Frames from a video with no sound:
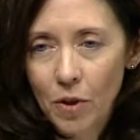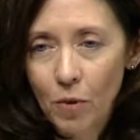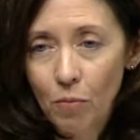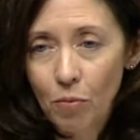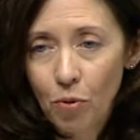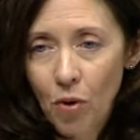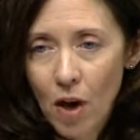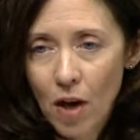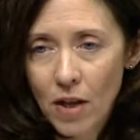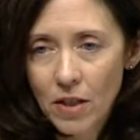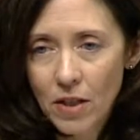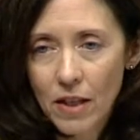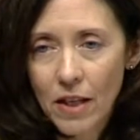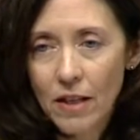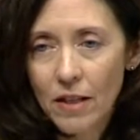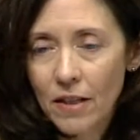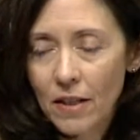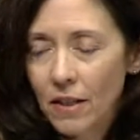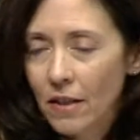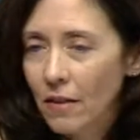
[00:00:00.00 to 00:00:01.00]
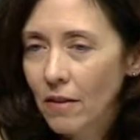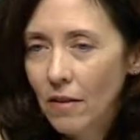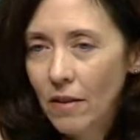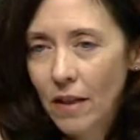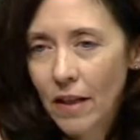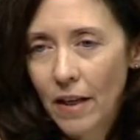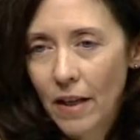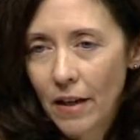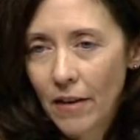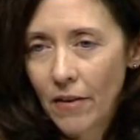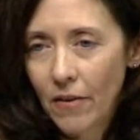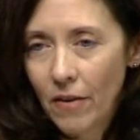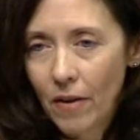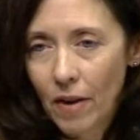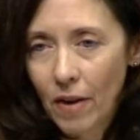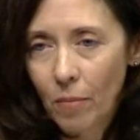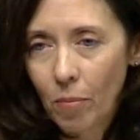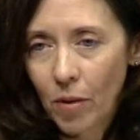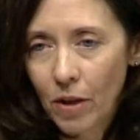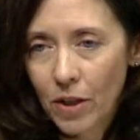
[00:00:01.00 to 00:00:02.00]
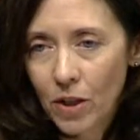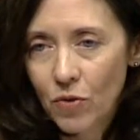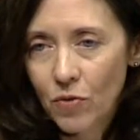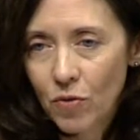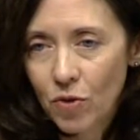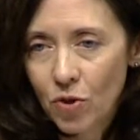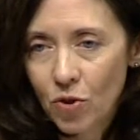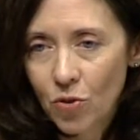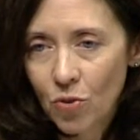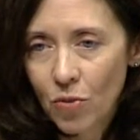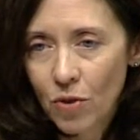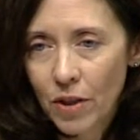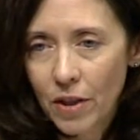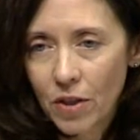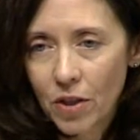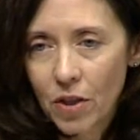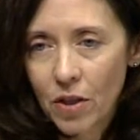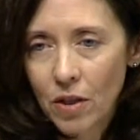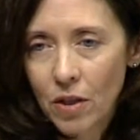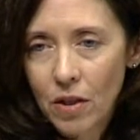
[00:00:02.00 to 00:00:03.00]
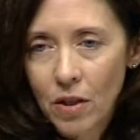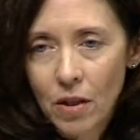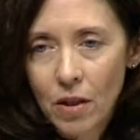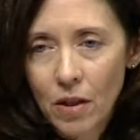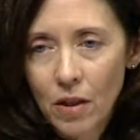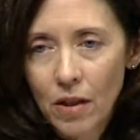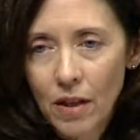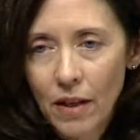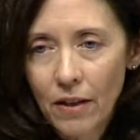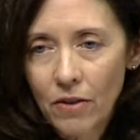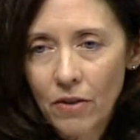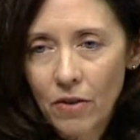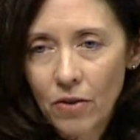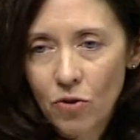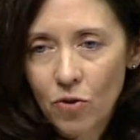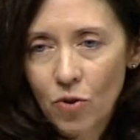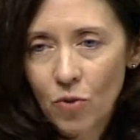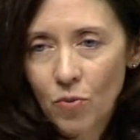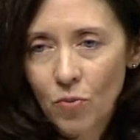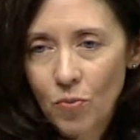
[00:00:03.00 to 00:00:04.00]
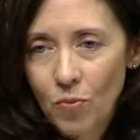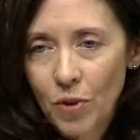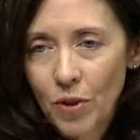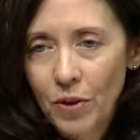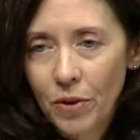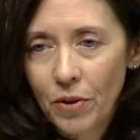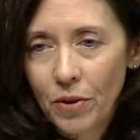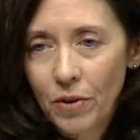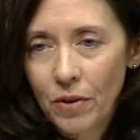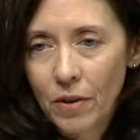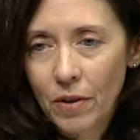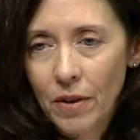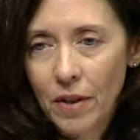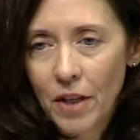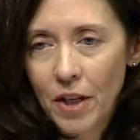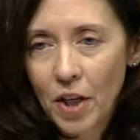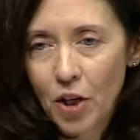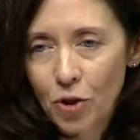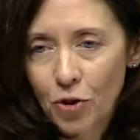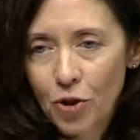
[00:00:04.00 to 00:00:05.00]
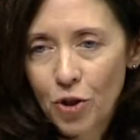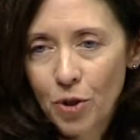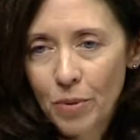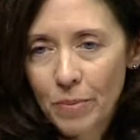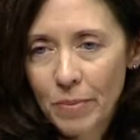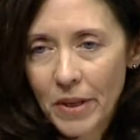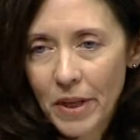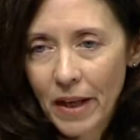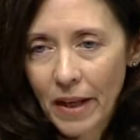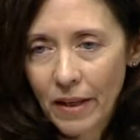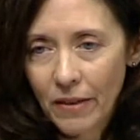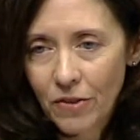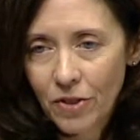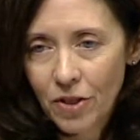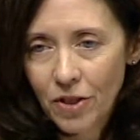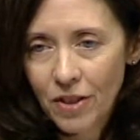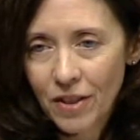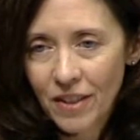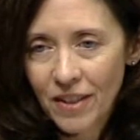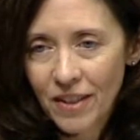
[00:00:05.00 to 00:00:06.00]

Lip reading: processed and a place for storage, those are real near-term dates.